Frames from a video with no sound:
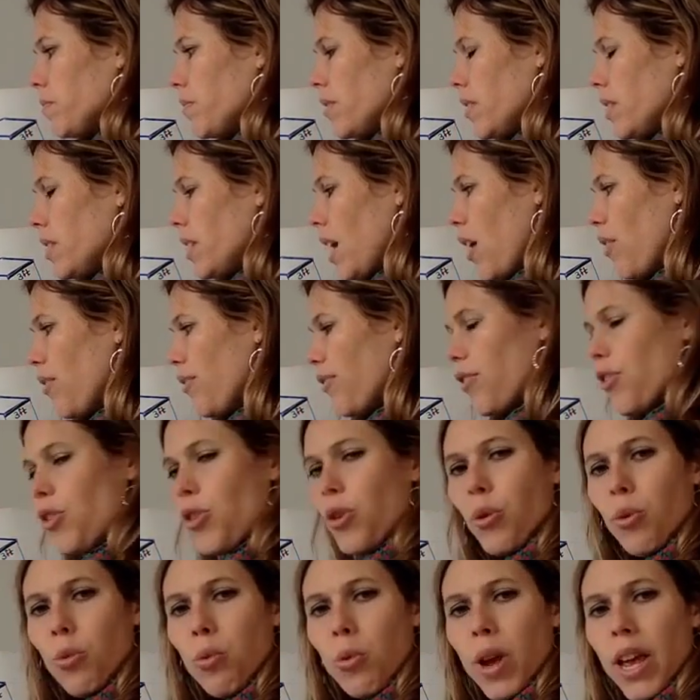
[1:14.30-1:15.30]
Now for
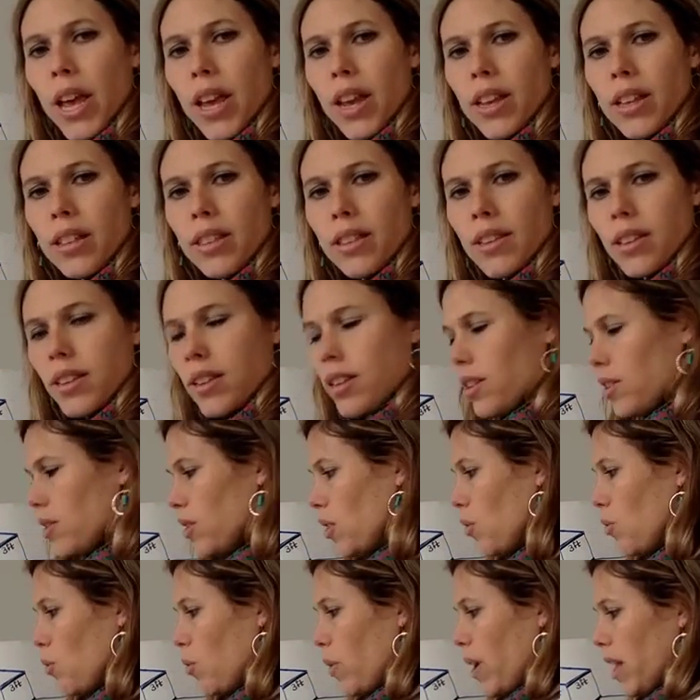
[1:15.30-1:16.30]
the width
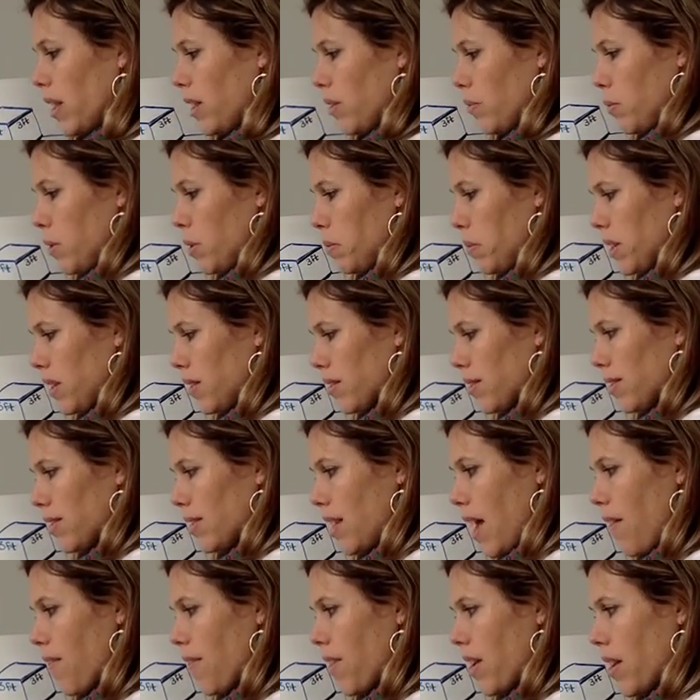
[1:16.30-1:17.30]
would be
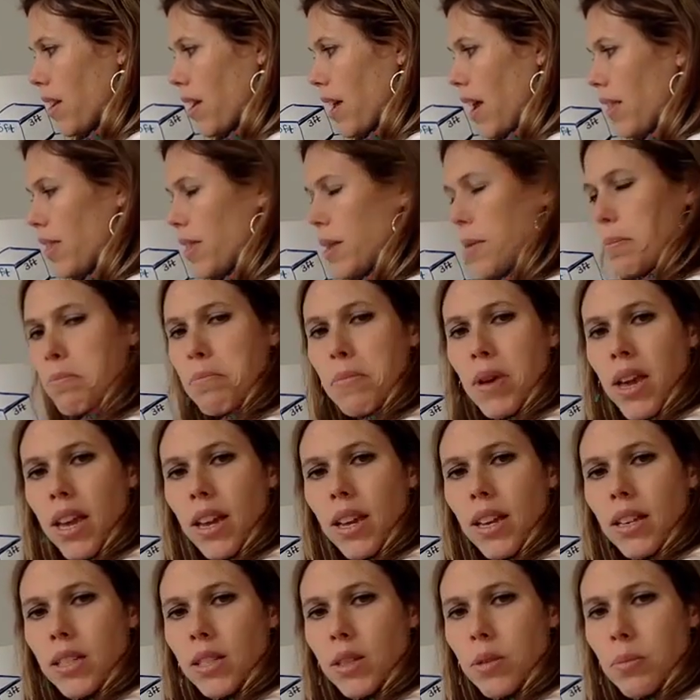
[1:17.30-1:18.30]
7 on the
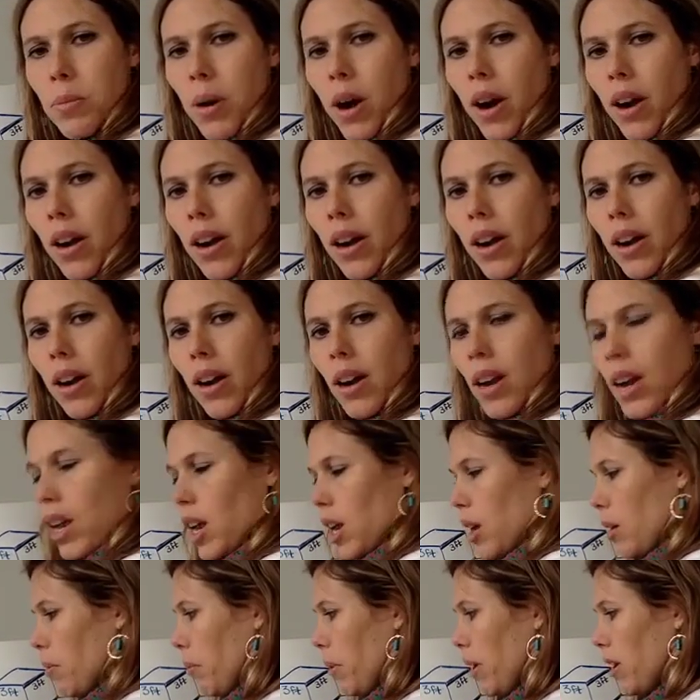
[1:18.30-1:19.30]
biggest part,
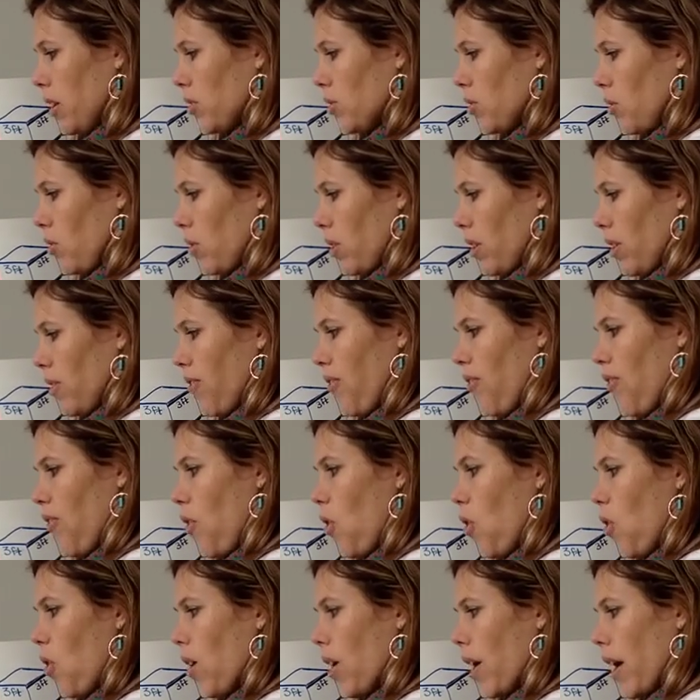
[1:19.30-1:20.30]
but it's only
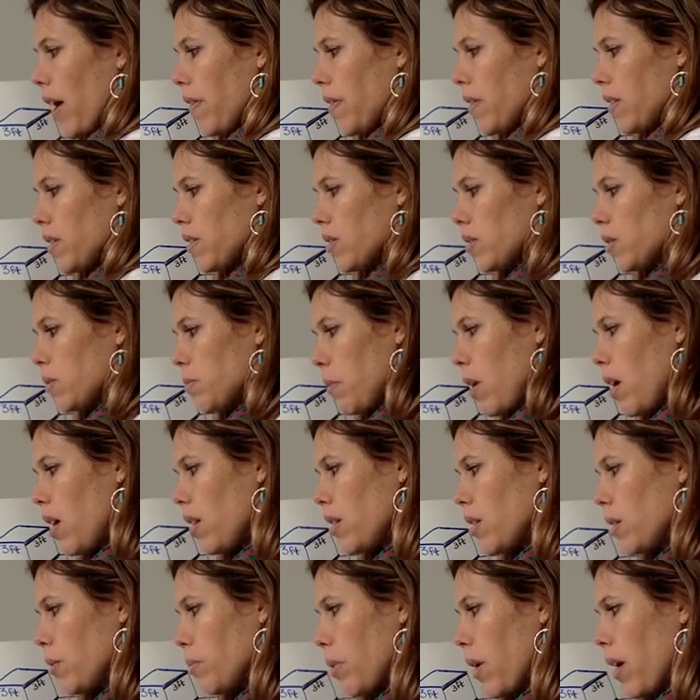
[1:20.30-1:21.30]
4 on this
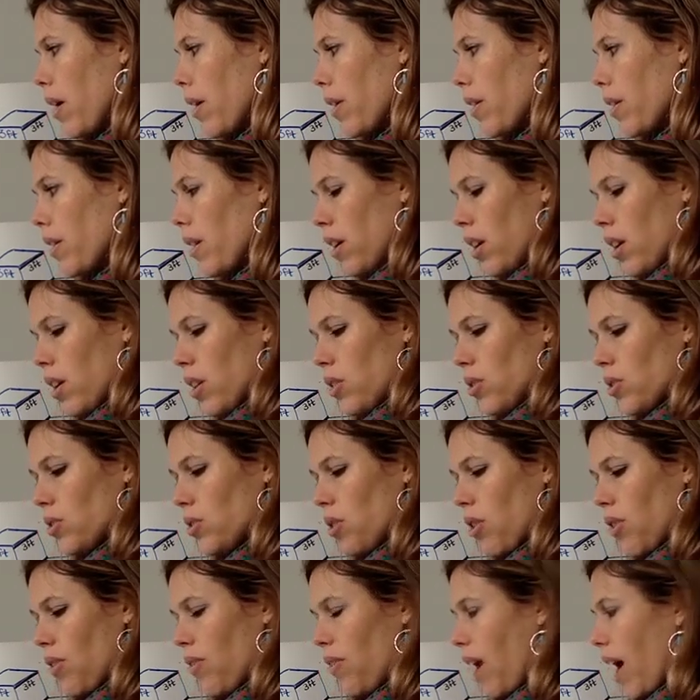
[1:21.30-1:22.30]
smaller part.
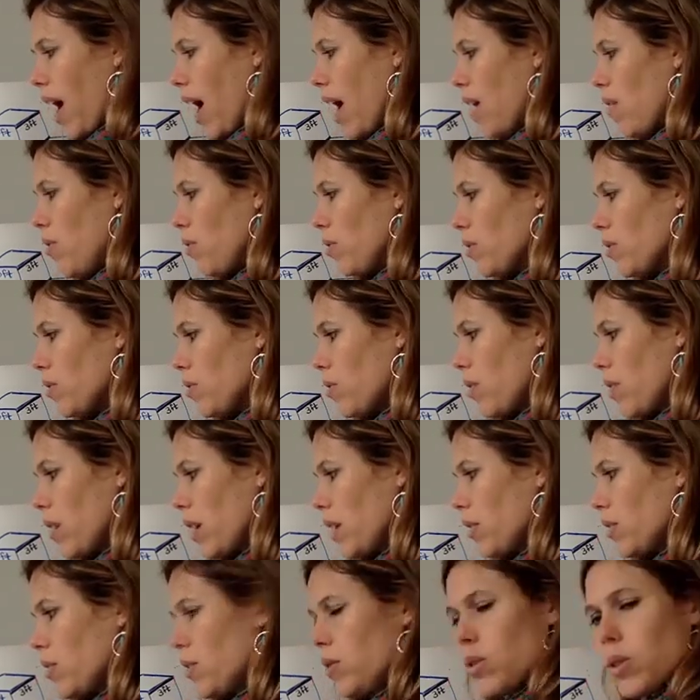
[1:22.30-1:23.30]
So if I was
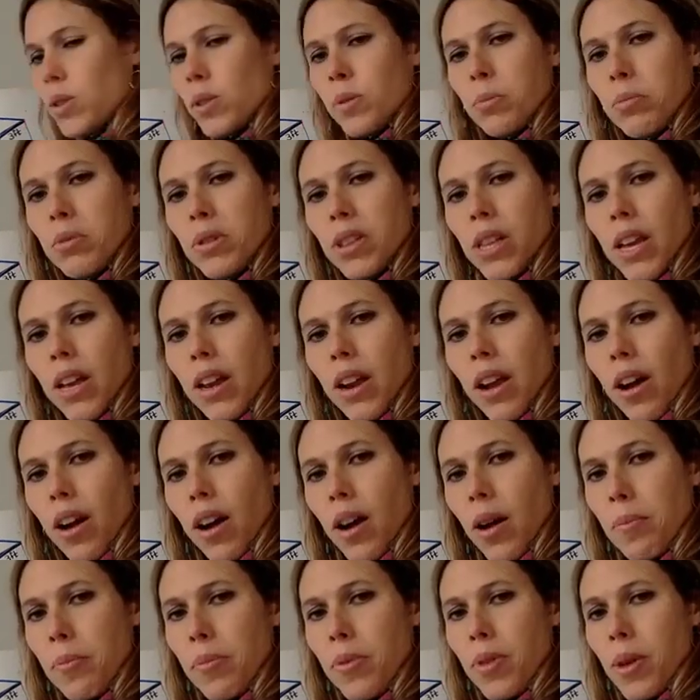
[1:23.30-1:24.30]
going to split
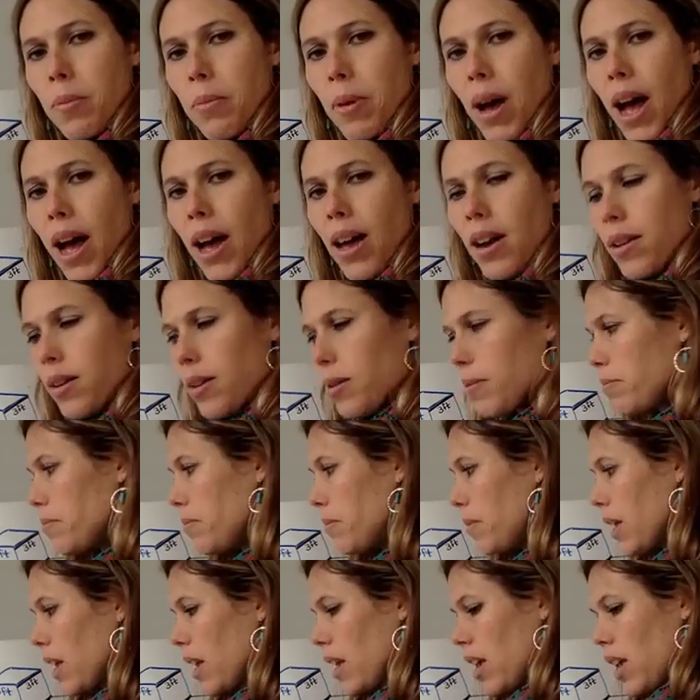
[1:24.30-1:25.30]
up the bottom,
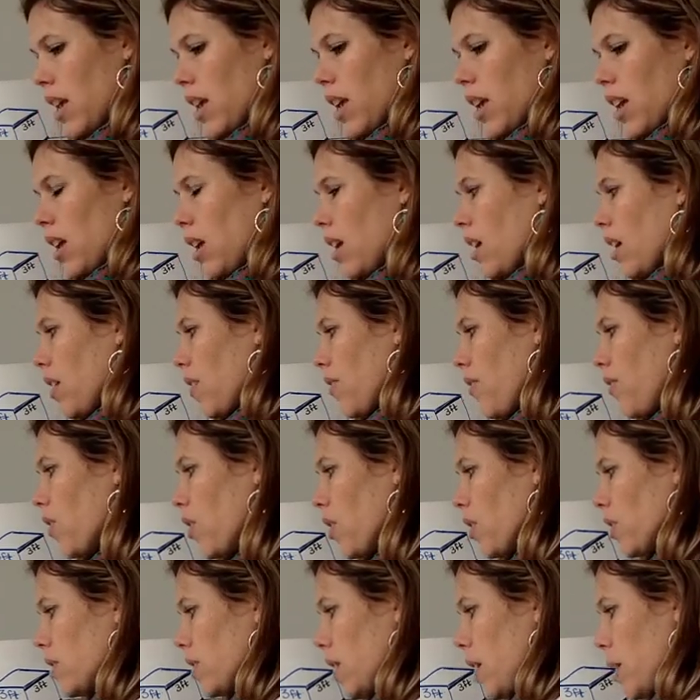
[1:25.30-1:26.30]

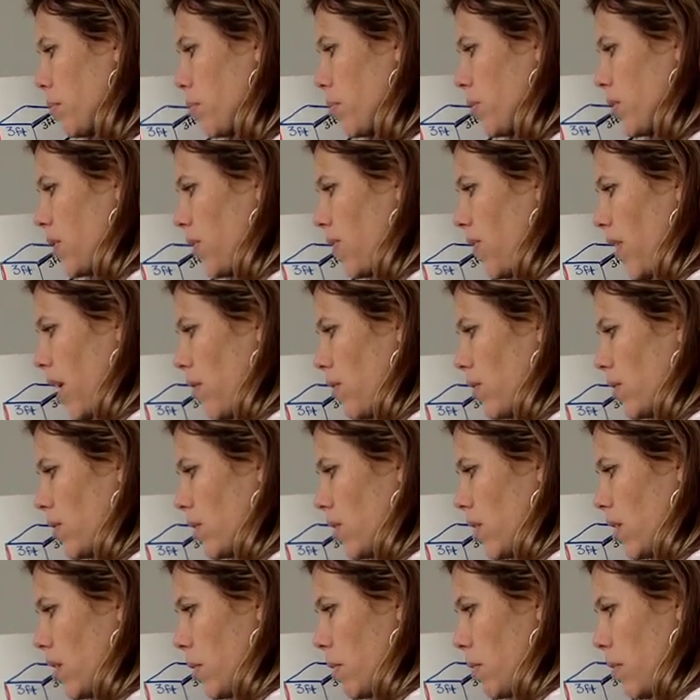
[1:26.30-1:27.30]
for example, if I was
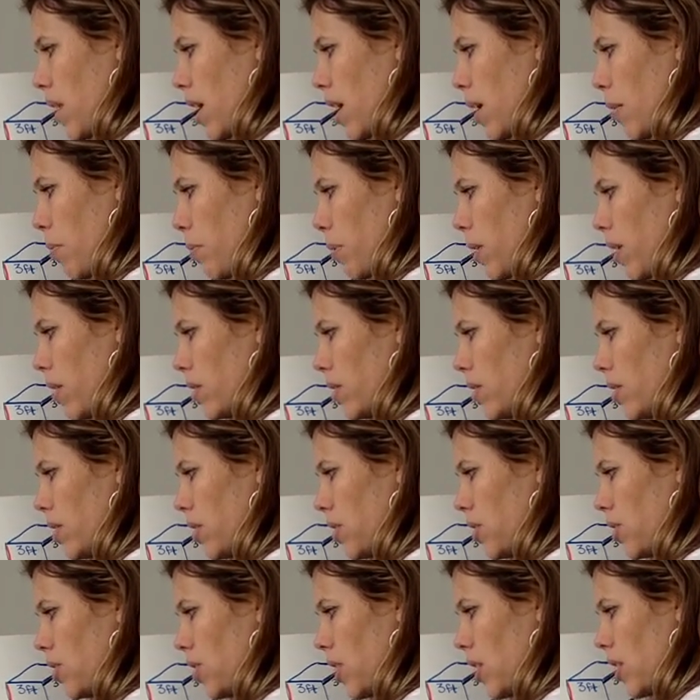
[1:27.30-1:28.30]
going to make a
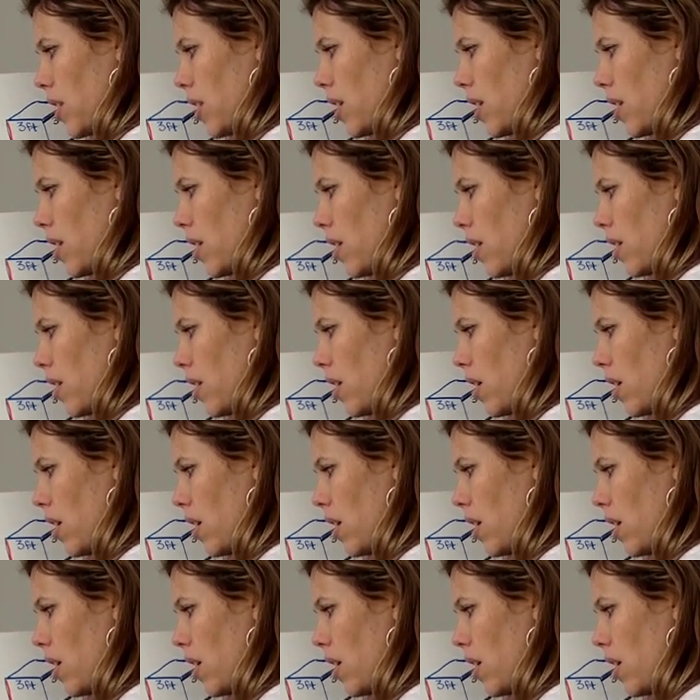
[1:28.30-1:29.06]
partition here,